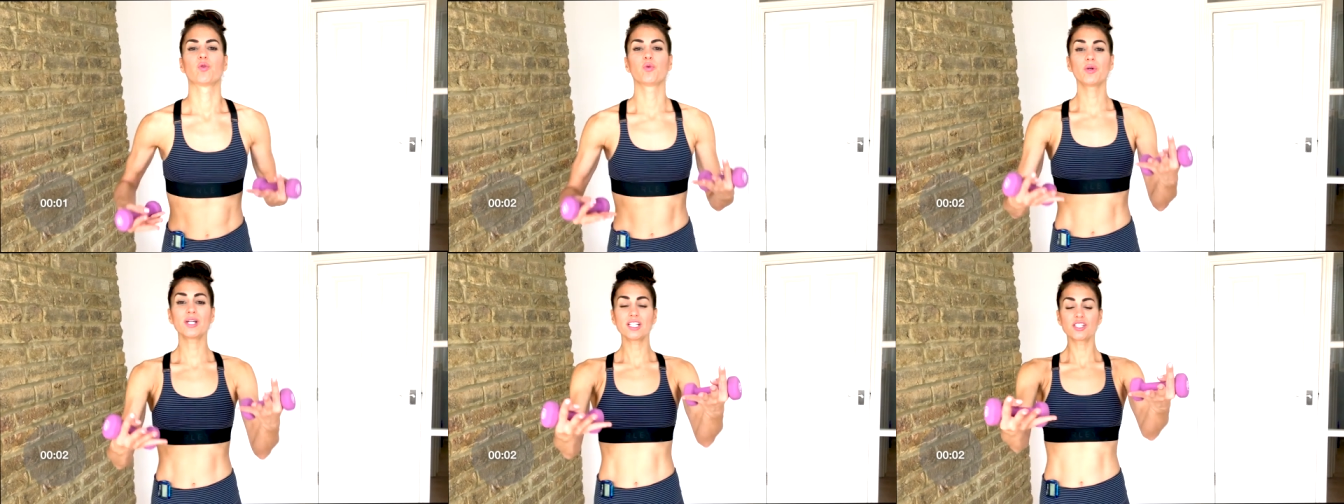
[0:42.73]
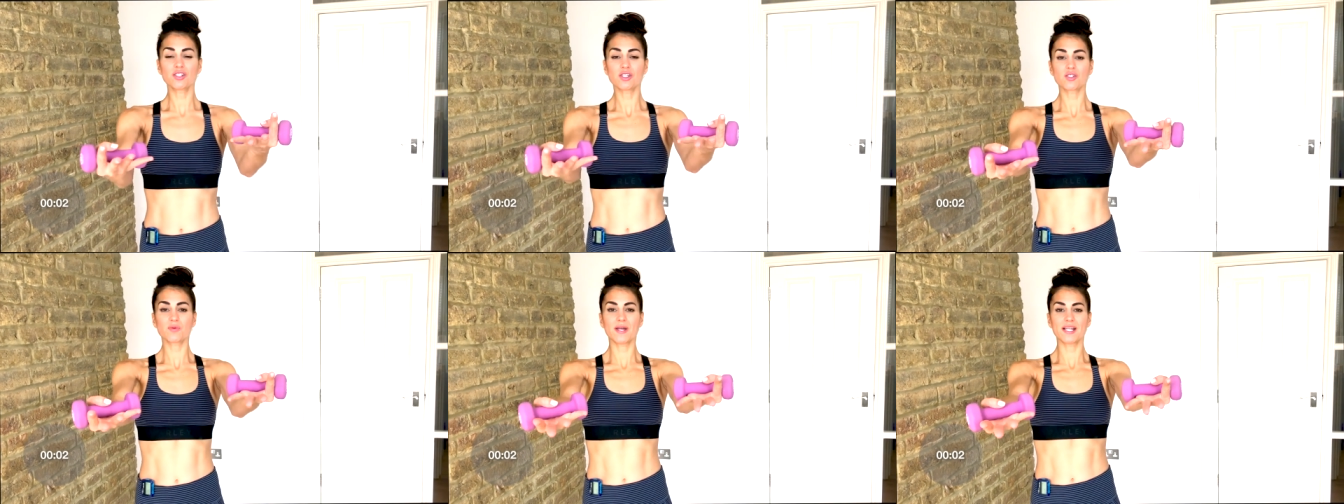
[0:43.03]
Reach
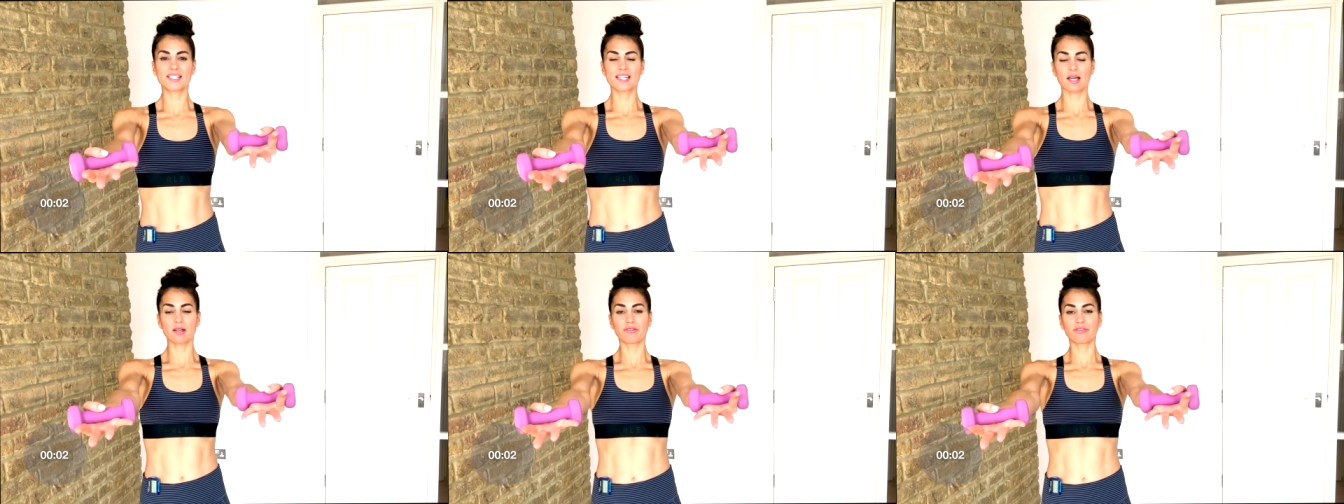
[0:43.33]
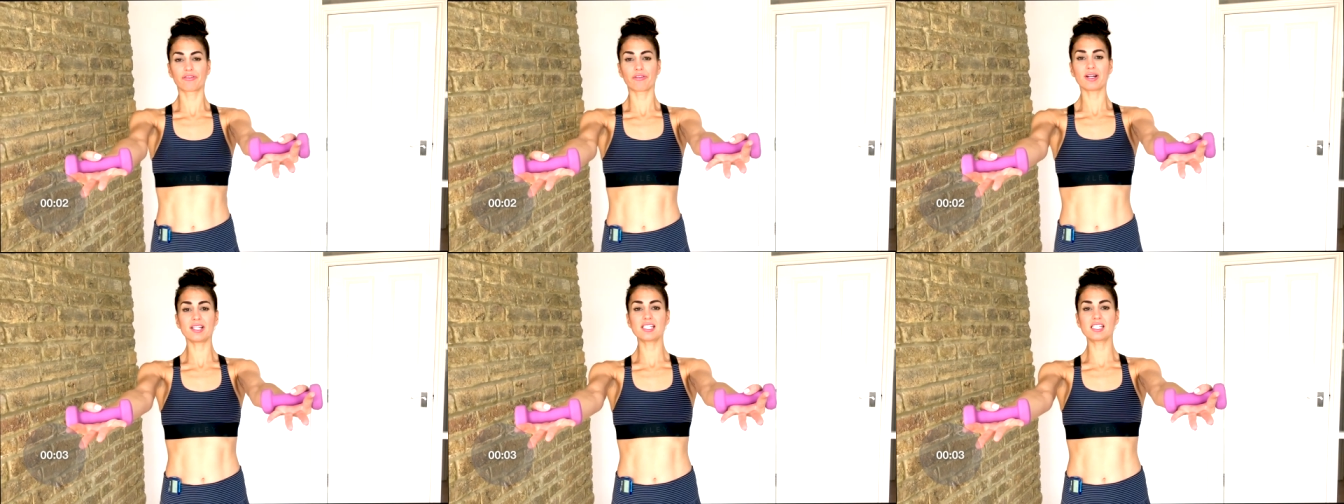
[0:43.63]
those weights out in
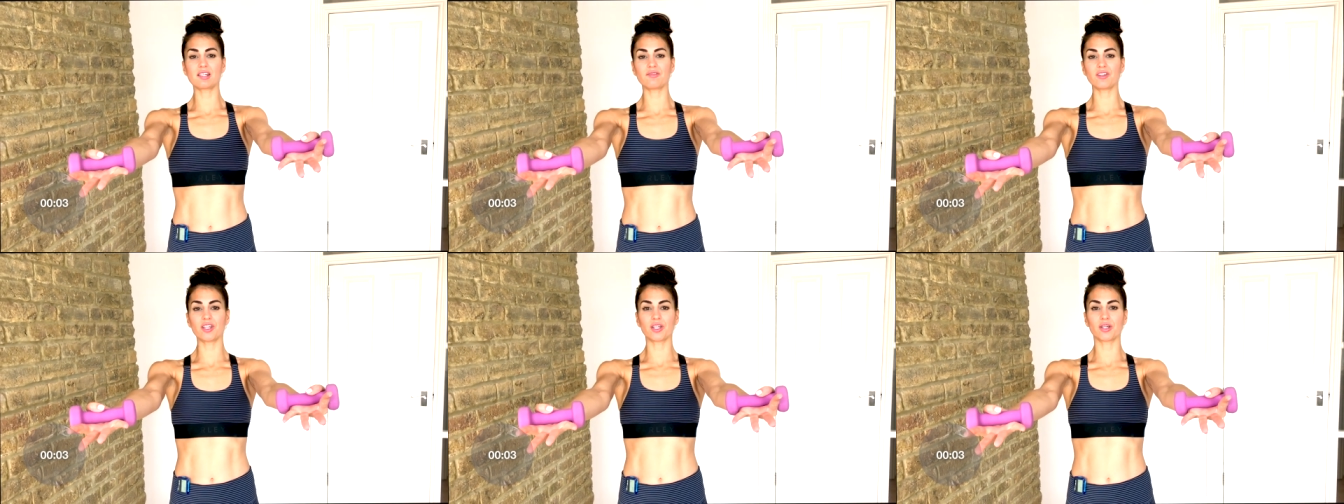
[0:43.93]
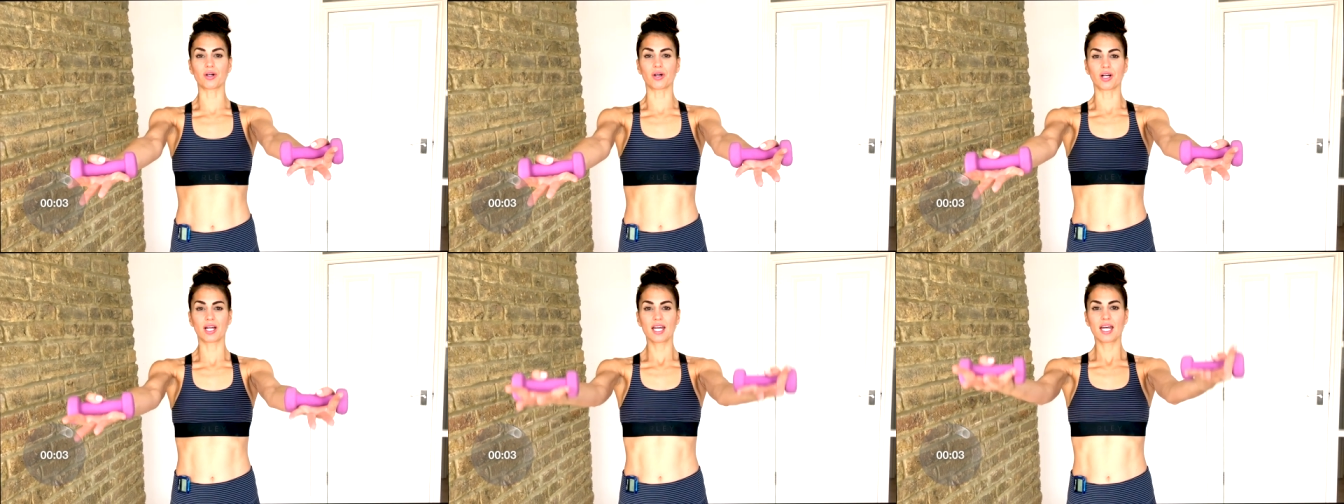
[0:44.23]
front of
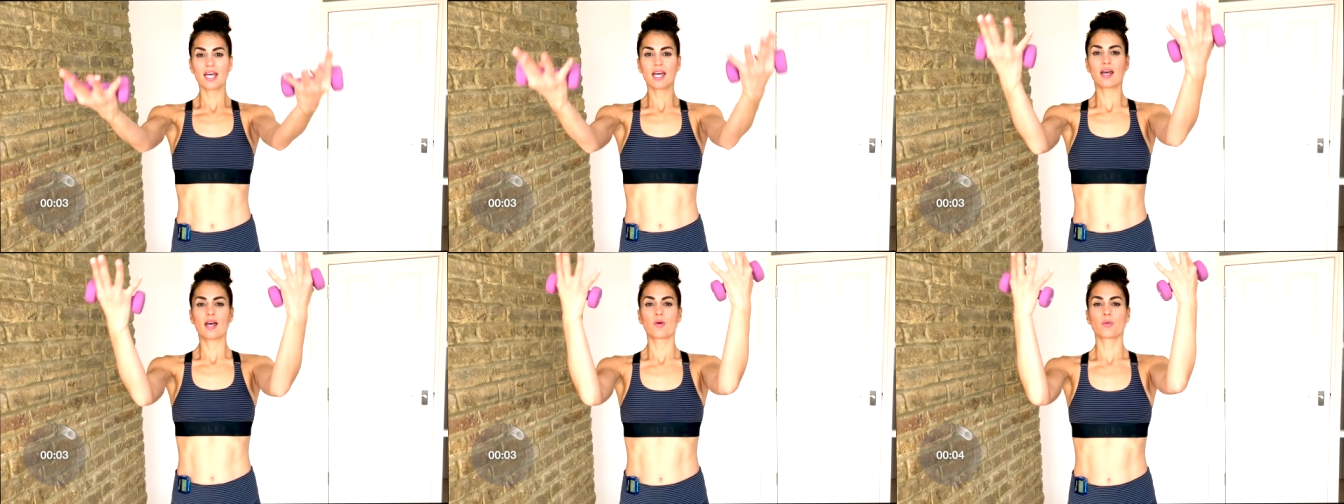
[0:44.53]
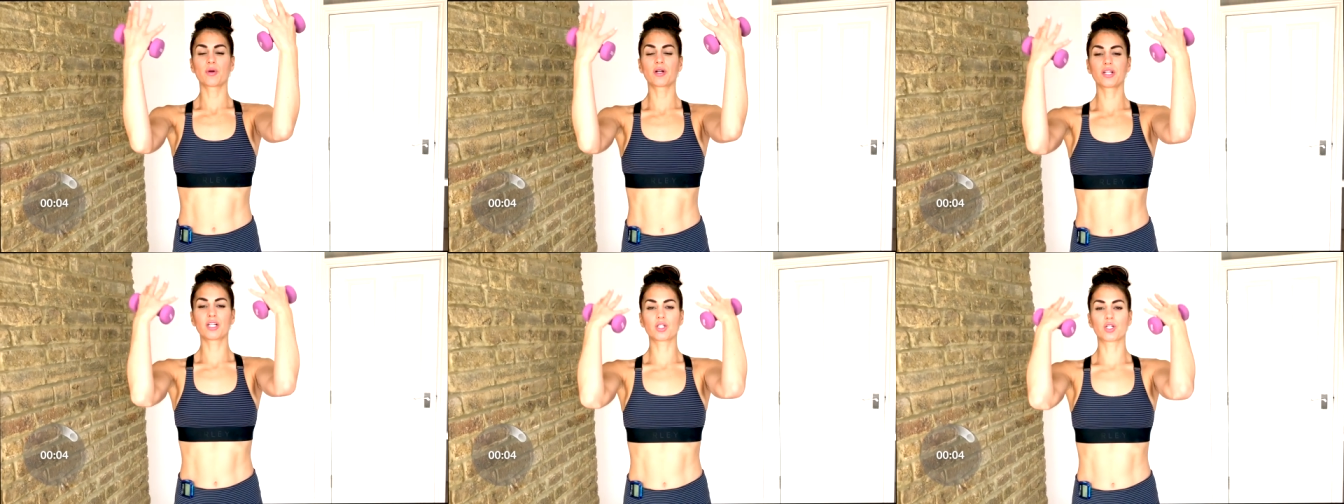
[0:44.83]
you.
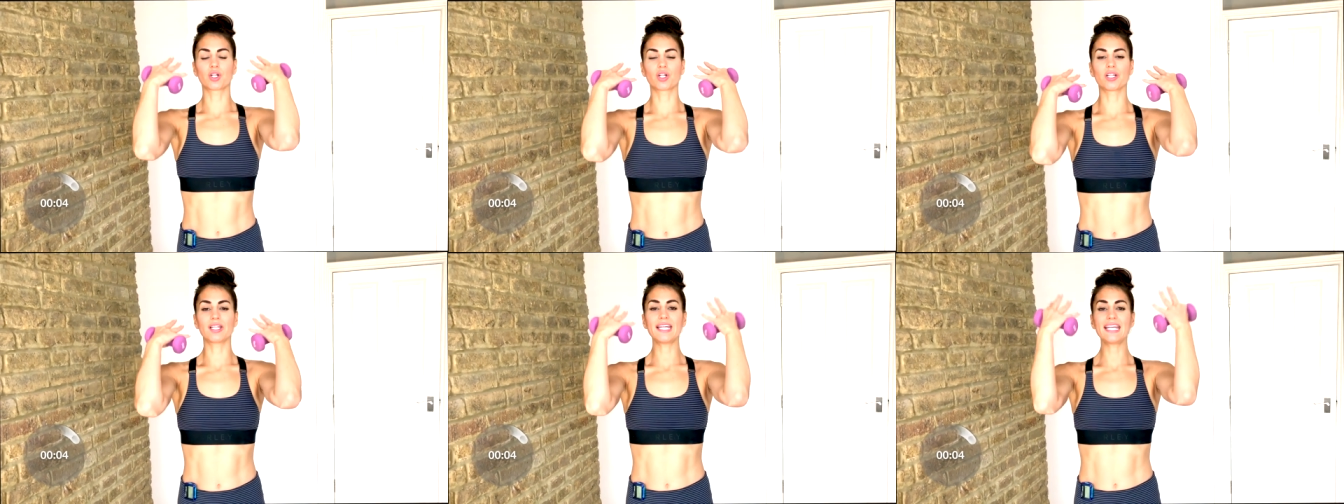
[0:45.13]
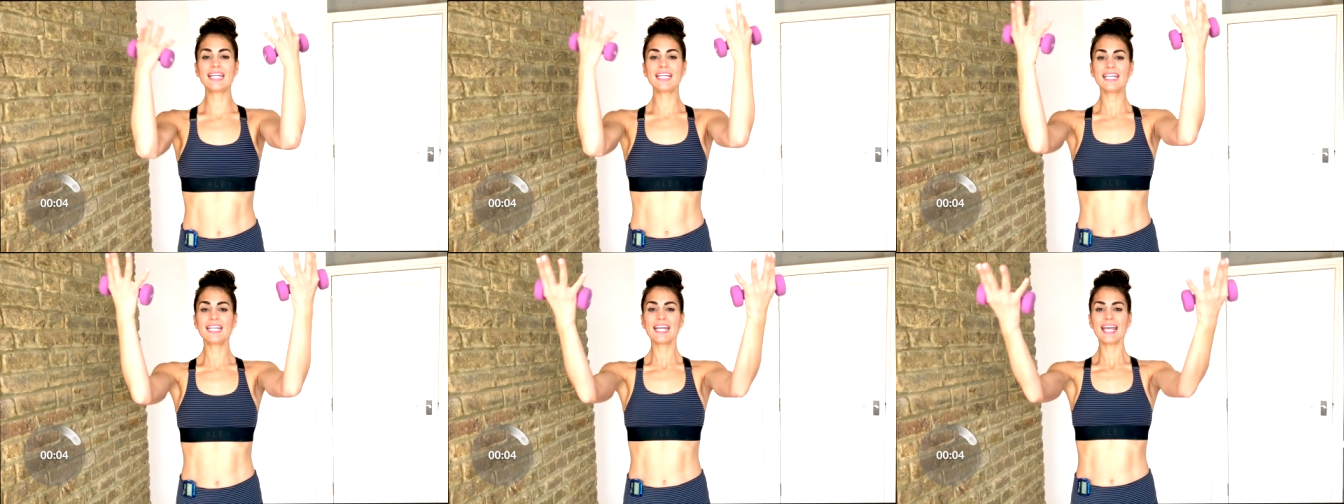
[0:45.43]
We're gonna curl
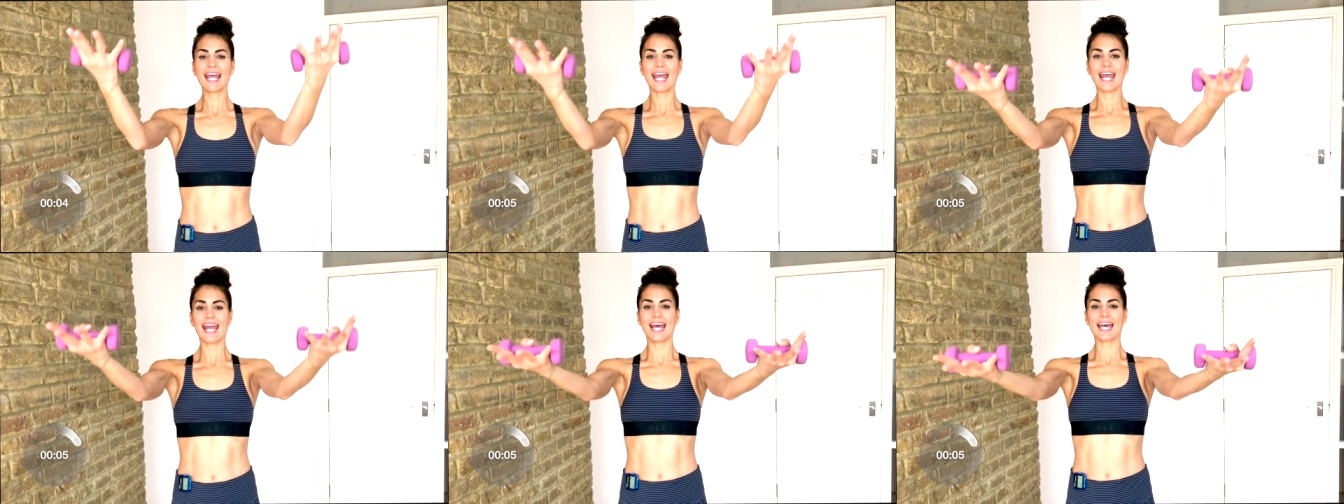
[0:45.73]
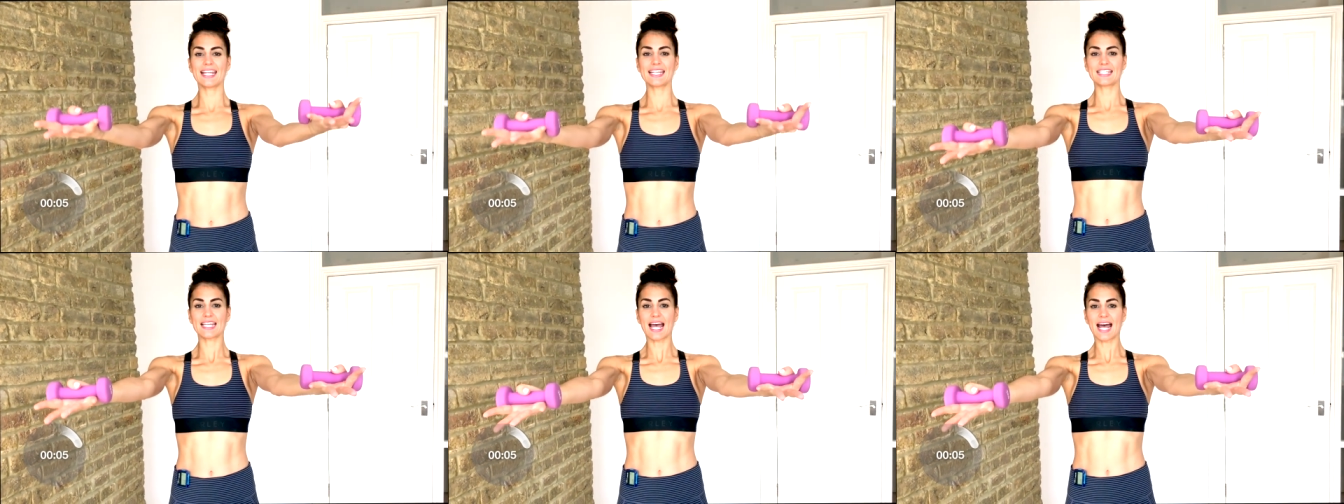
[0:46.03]
in
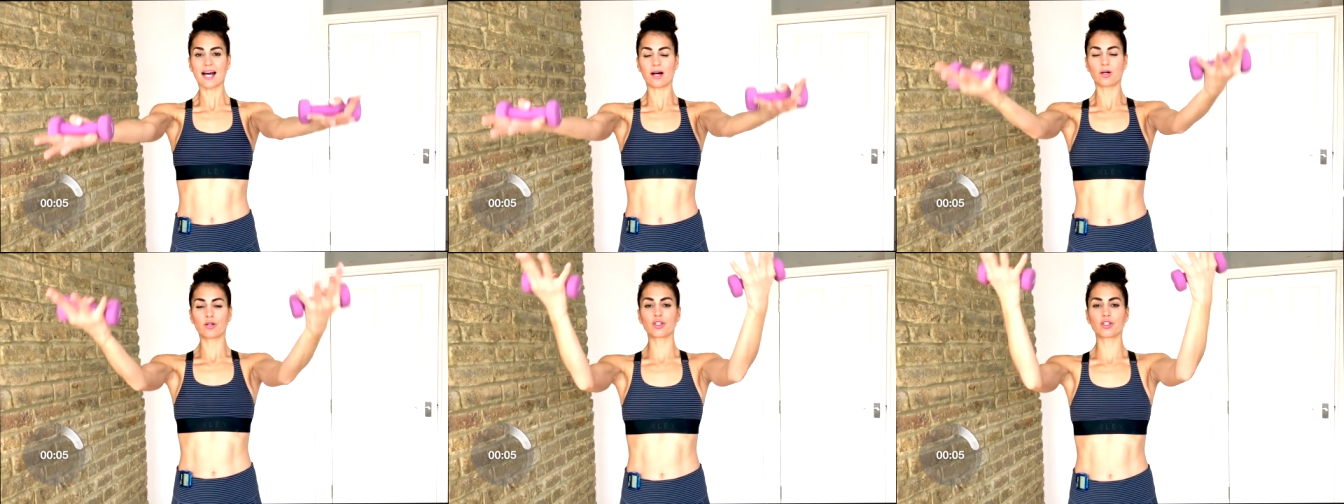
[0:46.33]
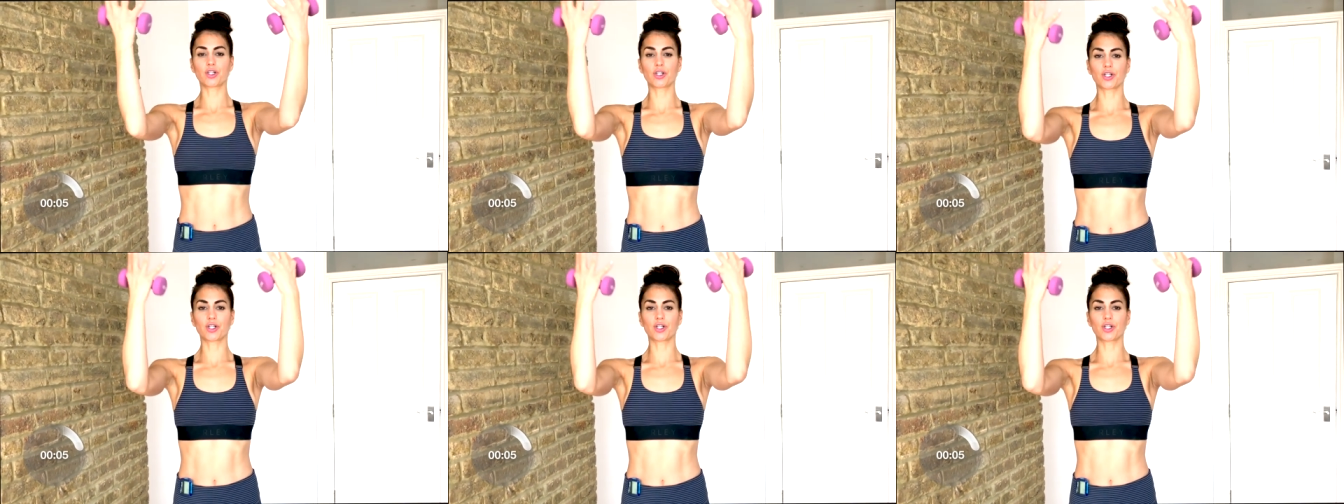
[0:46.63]
and out,